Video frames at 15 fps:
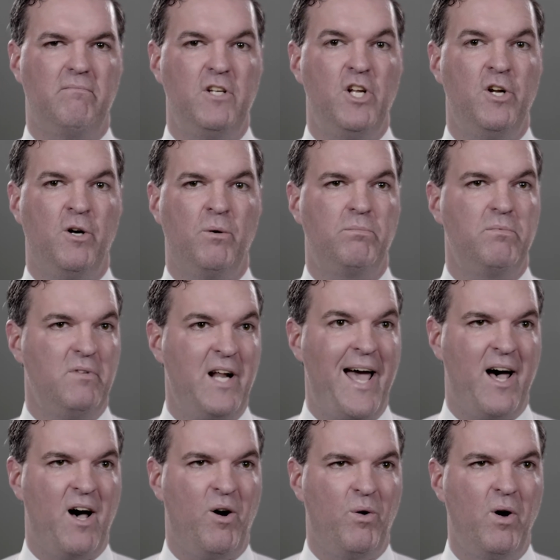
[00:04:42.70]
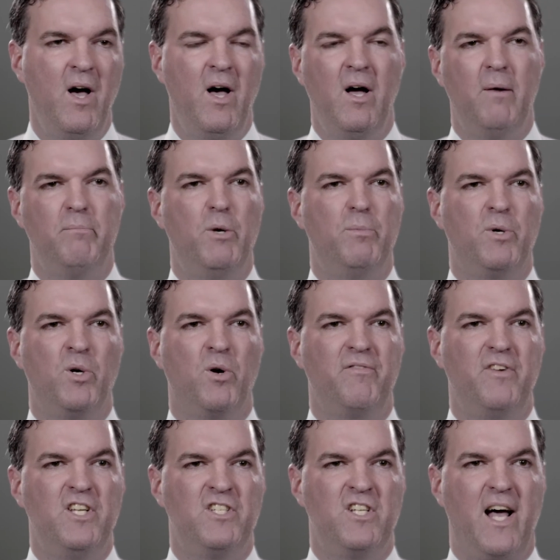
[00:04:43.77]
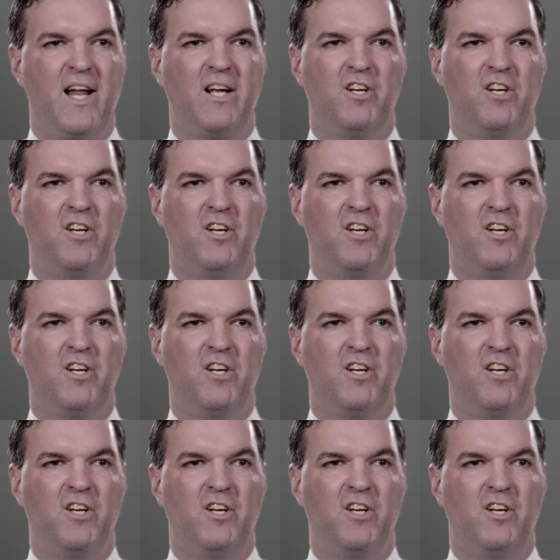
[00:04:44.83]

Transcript: you know, now, buprenorphine's not